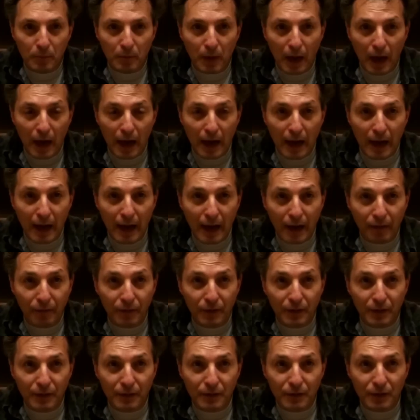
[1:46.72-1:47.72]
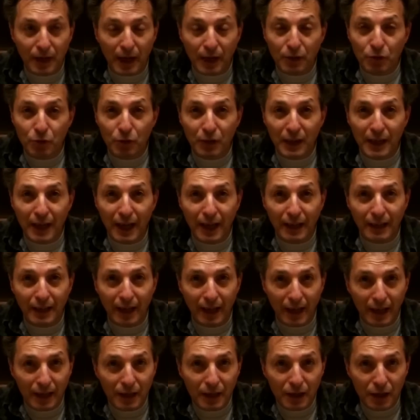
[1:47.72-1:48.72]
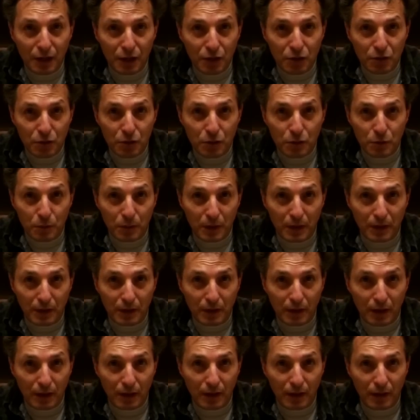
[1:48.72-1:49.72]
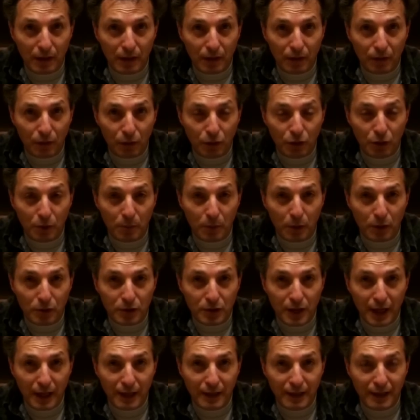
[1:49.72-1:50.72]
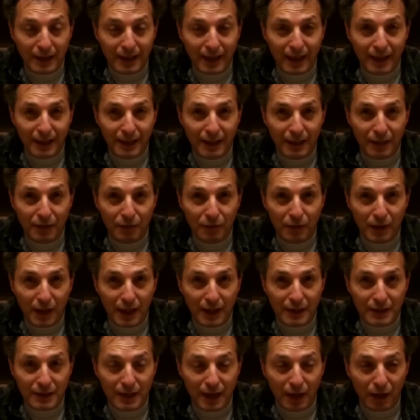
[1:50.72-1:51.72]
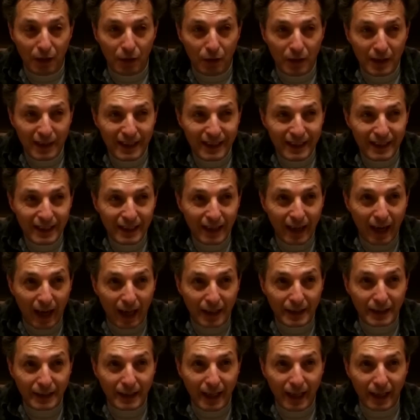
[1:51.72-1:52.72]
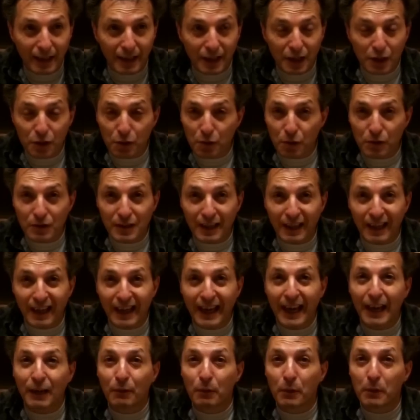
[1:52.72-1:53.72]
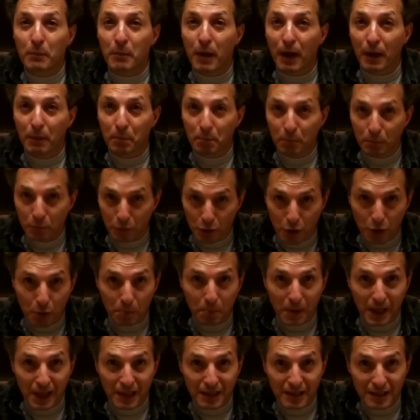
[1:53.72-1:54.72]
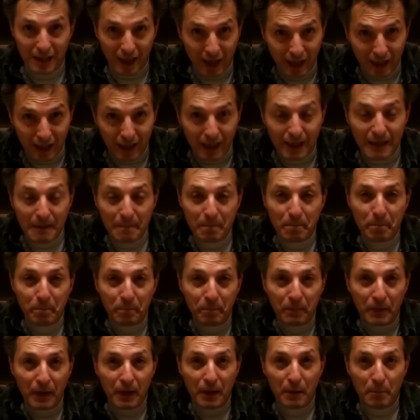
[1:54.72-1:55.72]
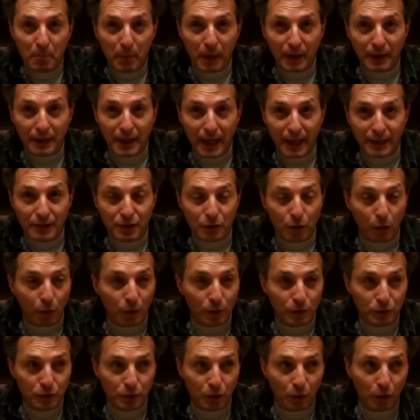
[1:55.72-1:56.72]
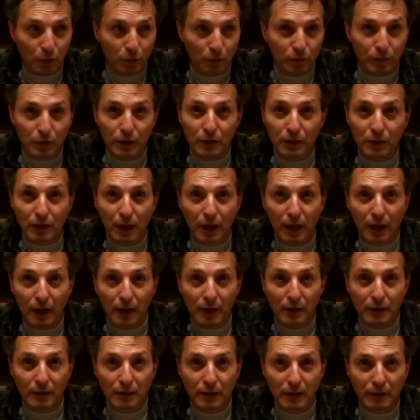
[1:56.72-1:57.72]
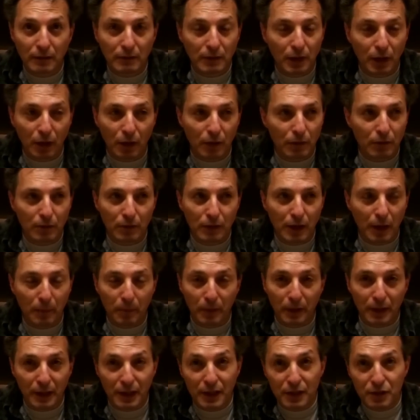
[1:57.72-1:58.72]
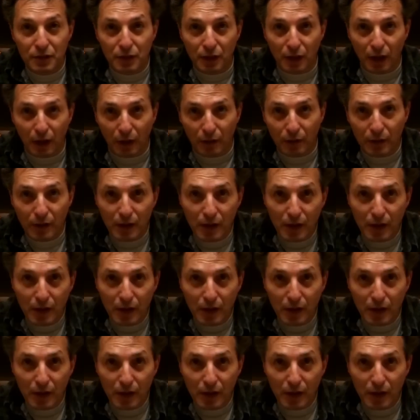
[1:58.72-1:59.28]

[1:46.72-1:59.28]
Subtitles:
I haven't actually had any issues with Audiobox 1818 VSL other than issues that I had with my new PC. But that's all solved, a couple of years ago.